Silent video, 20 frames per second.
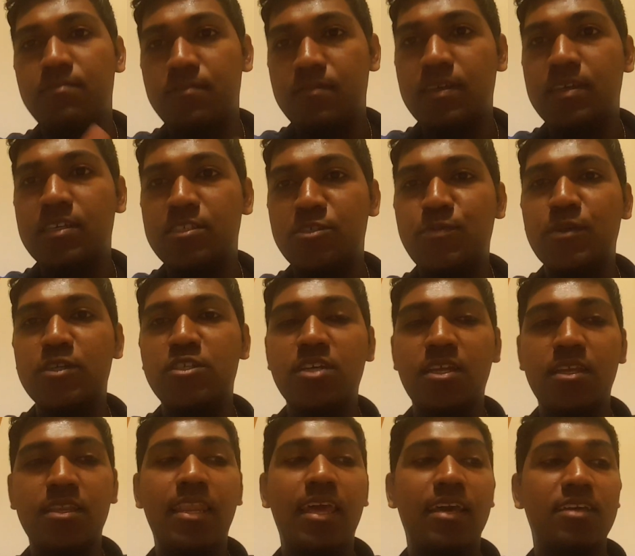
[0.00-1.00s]

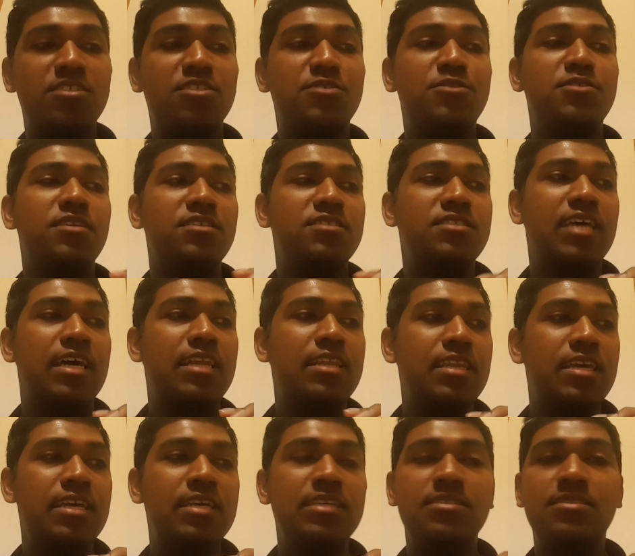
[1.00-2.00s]
sun
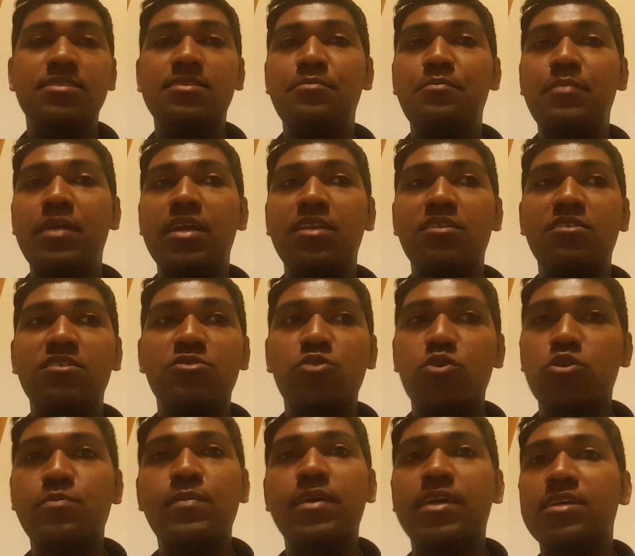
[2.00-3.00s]
is the main
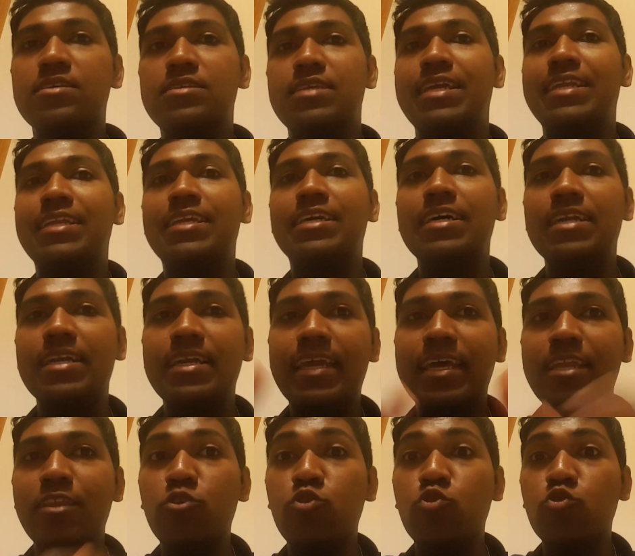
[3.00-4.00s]
resource because it
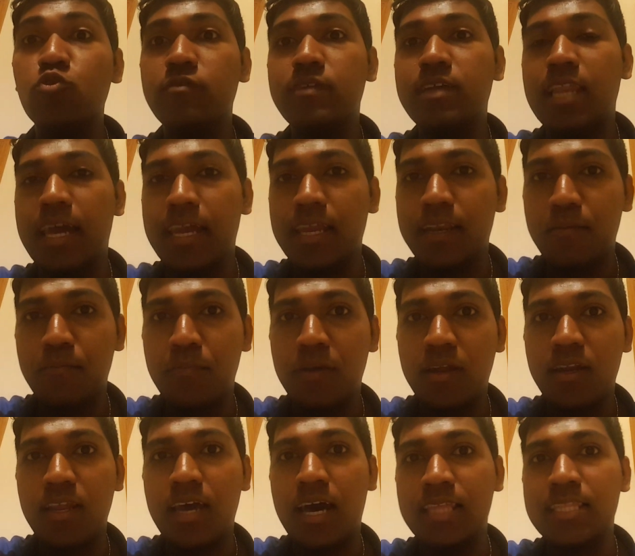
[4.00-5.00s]
contains UV light,
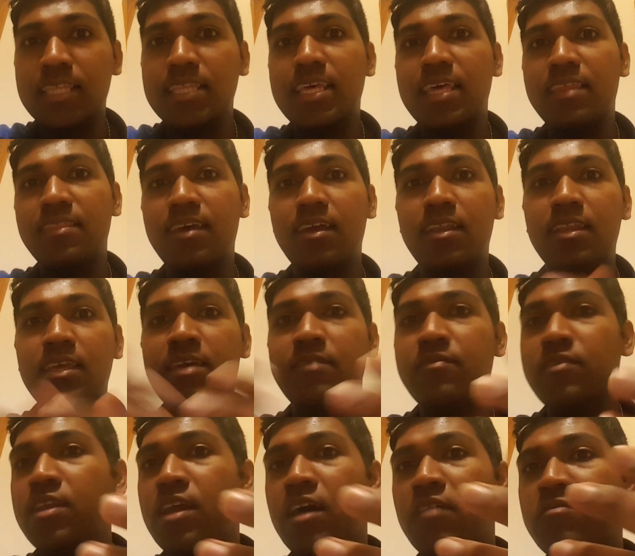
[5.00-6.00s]
but other than that,
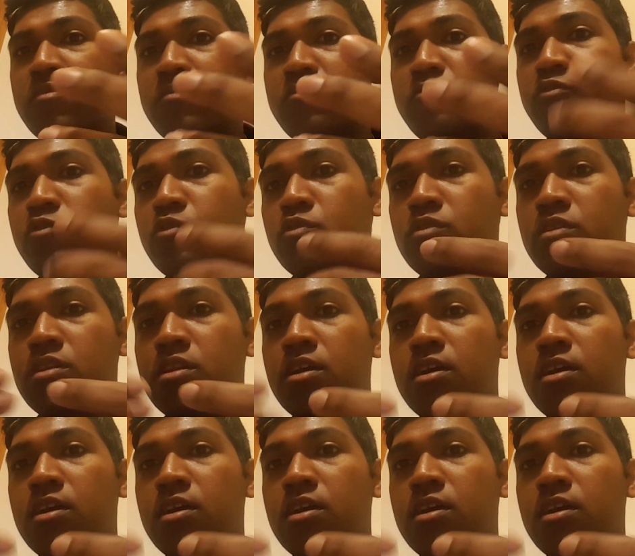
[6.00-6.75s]
even our phone